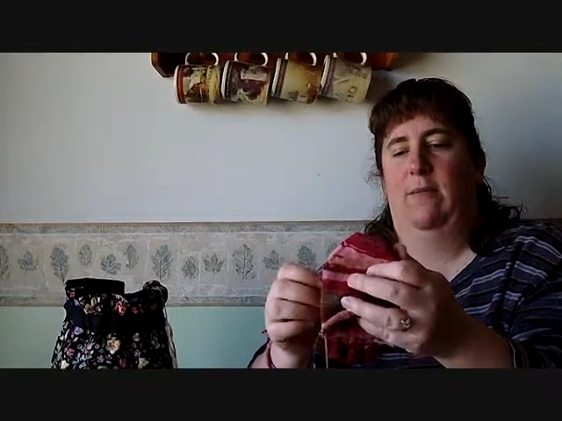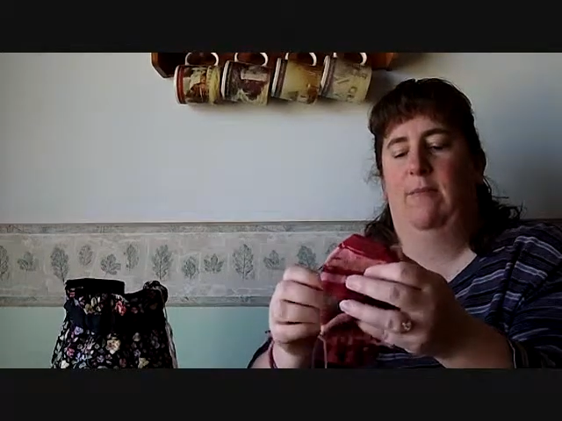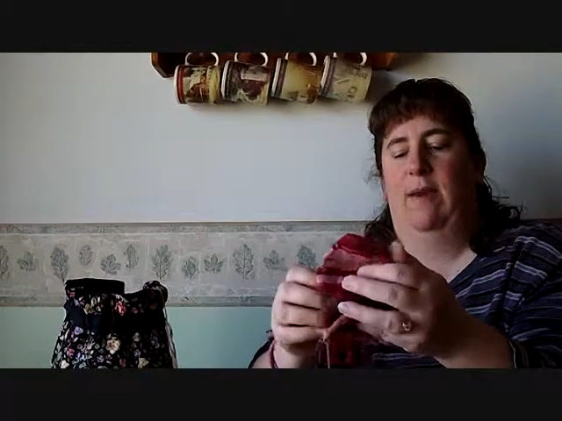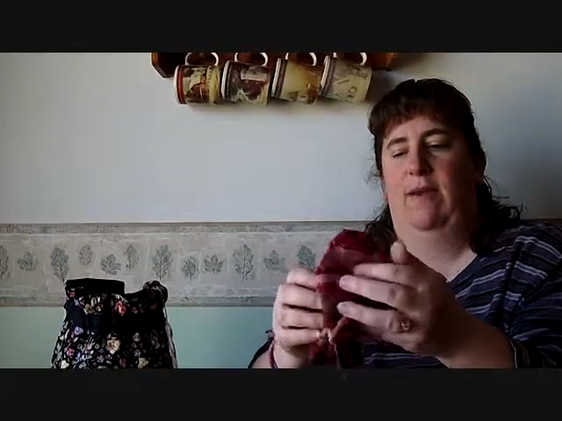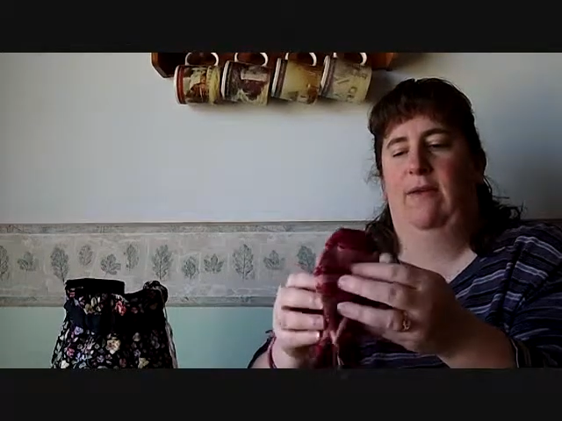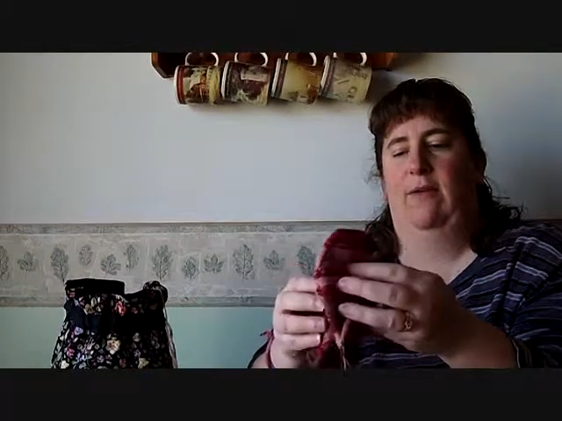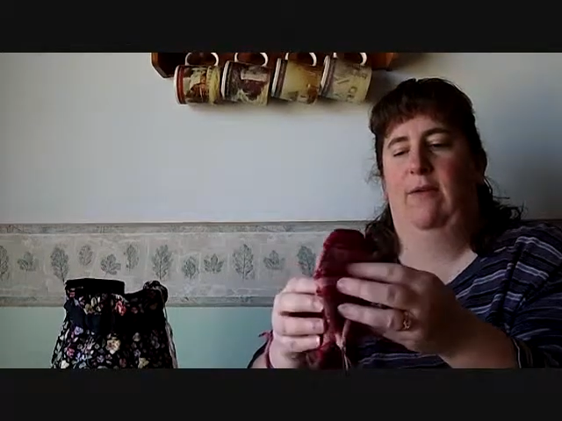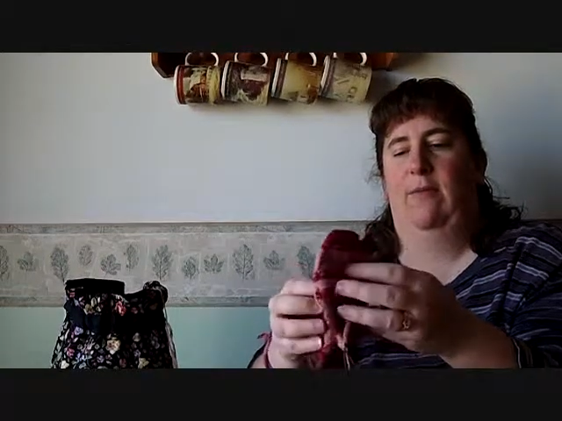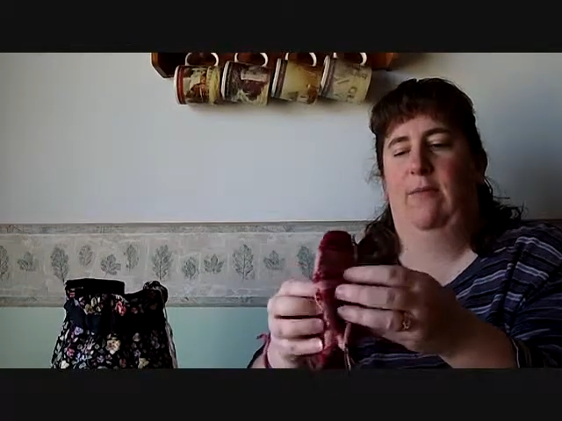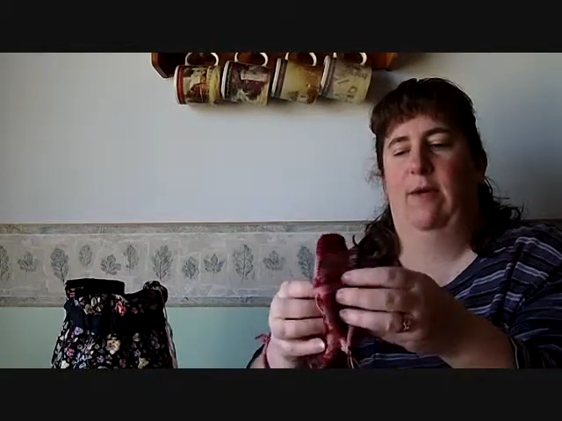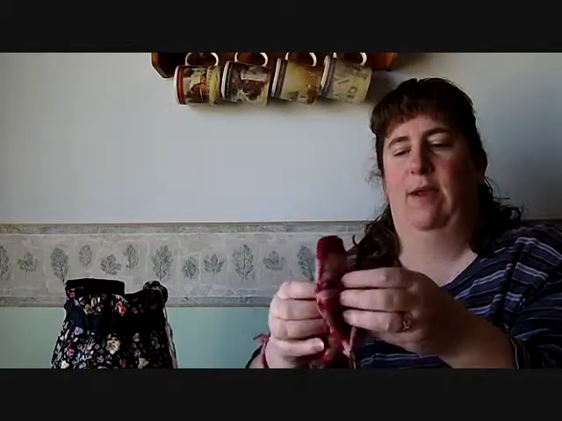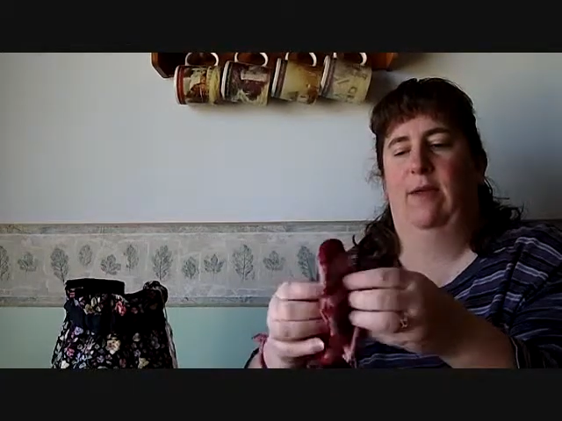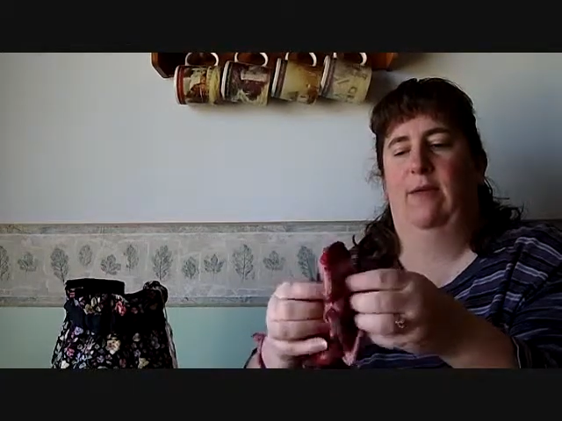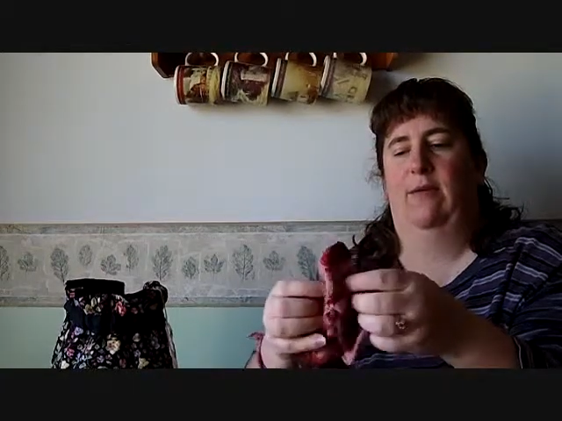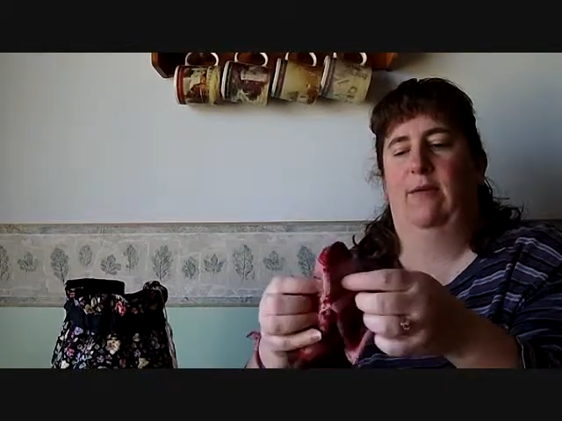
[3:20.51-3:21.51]
basically
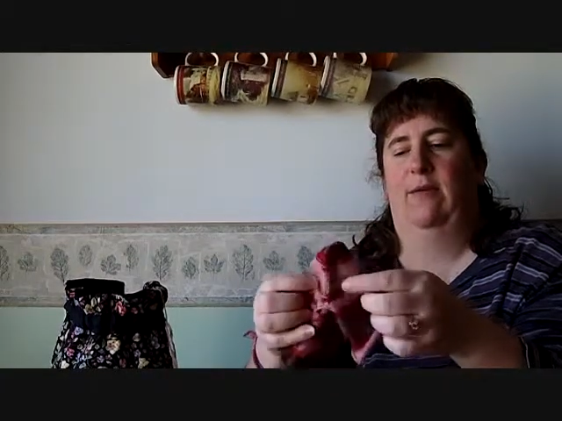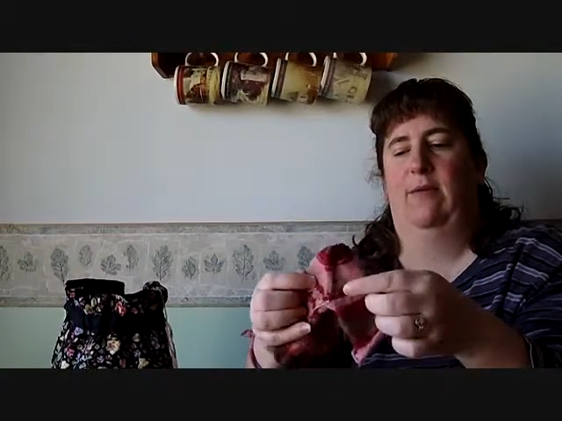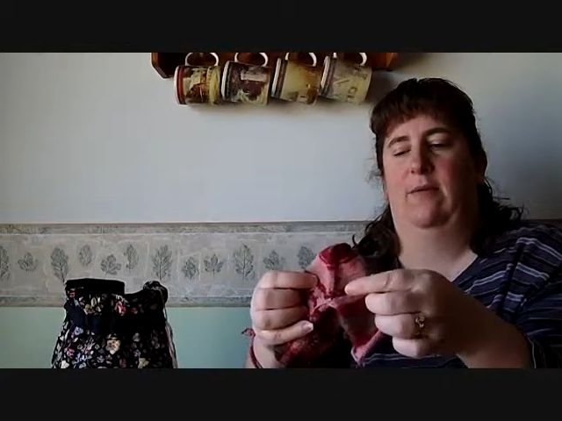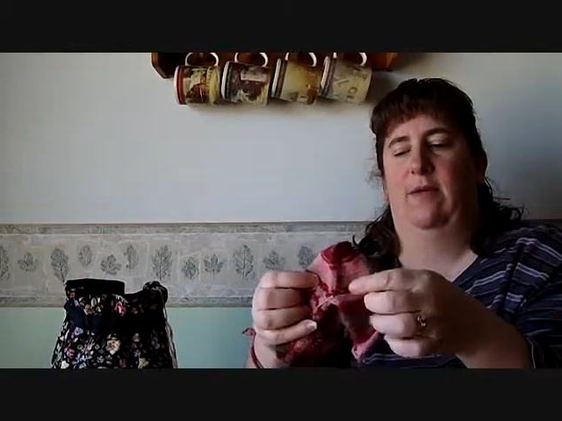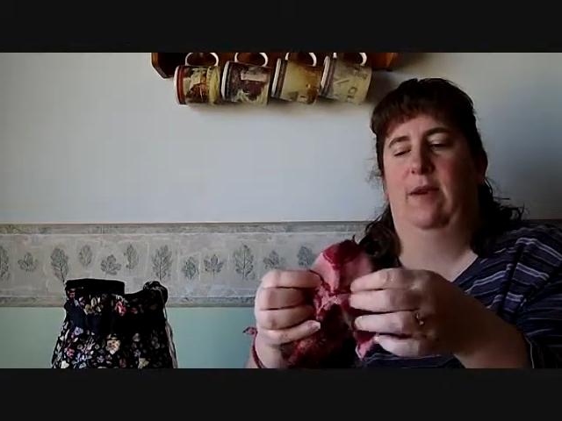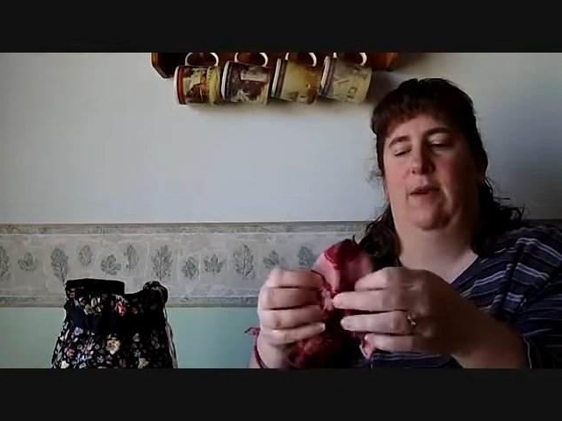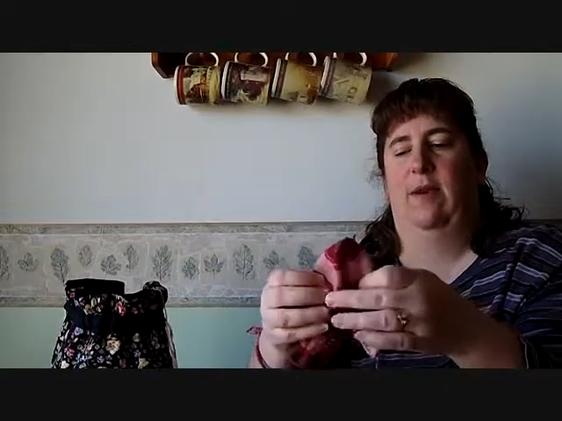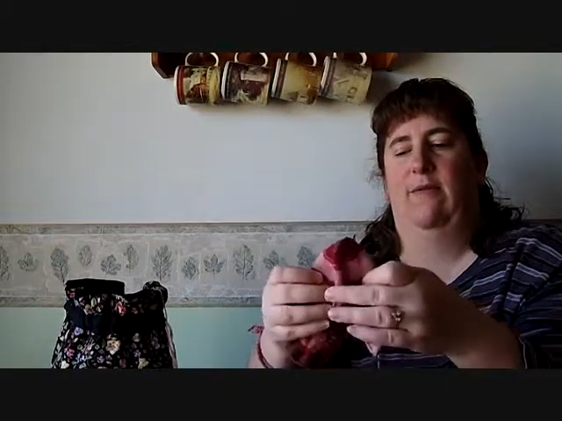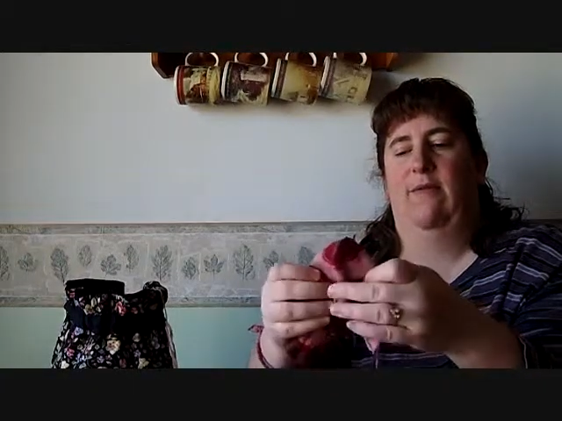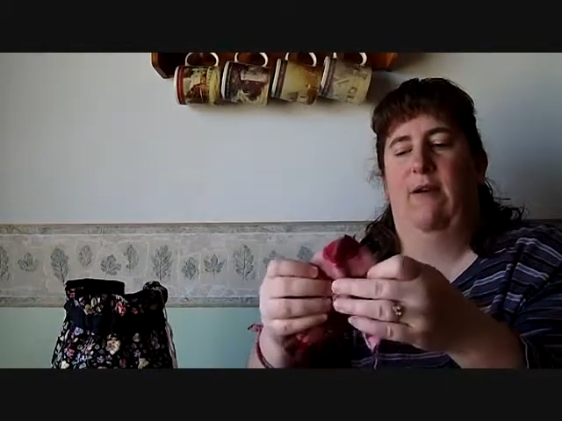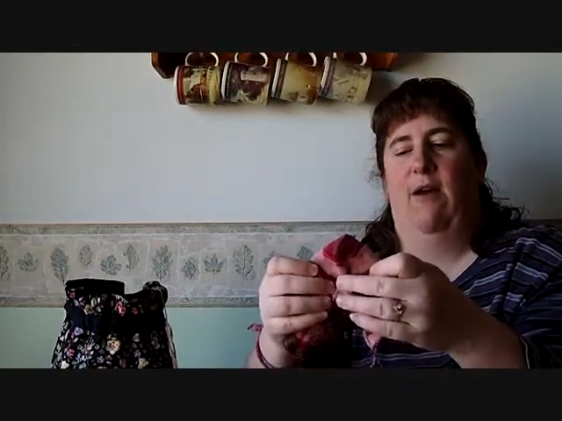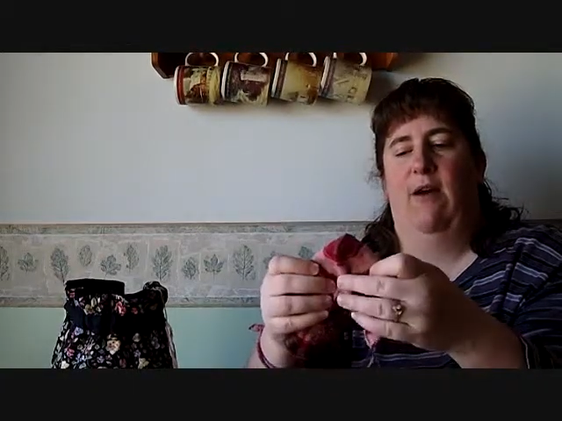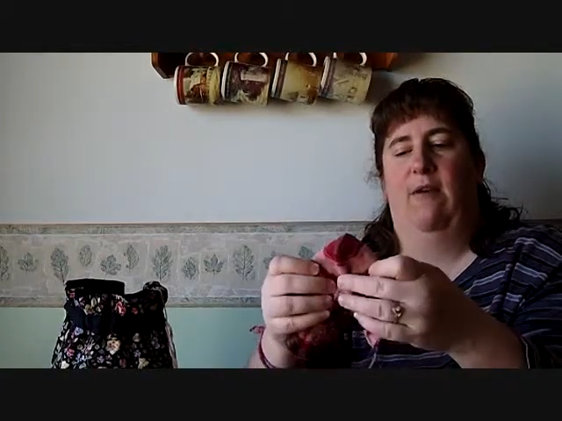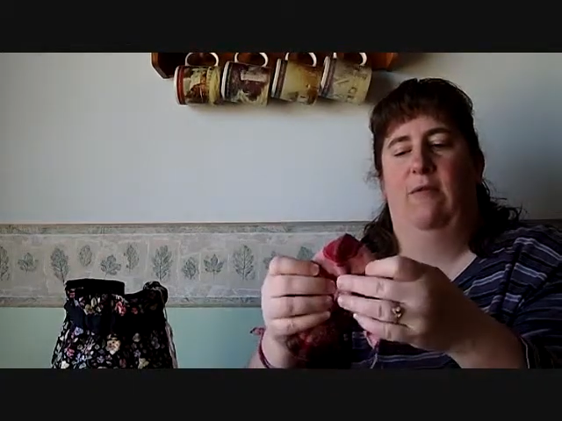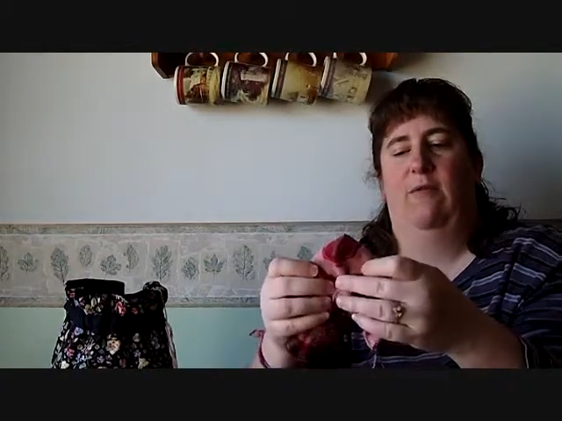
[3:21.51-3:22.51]
what it
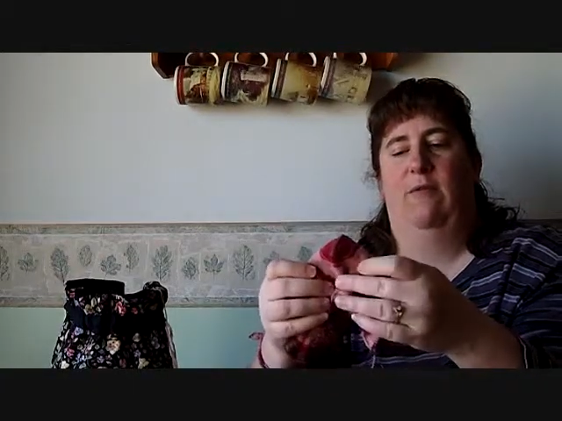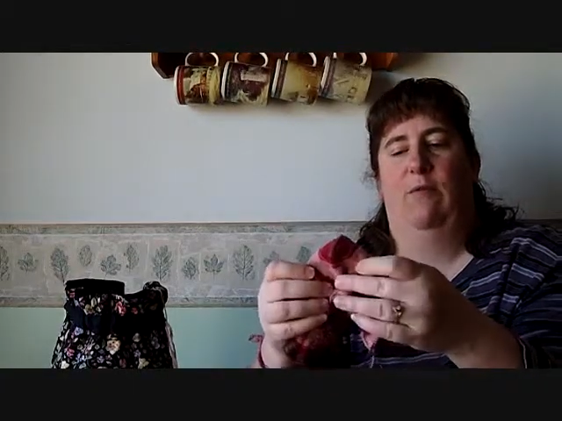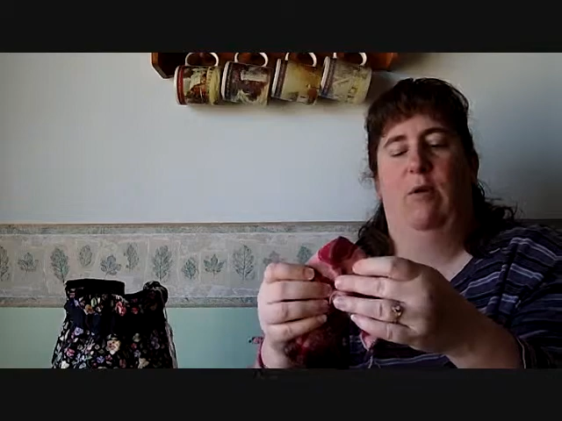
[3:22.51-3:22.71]
involved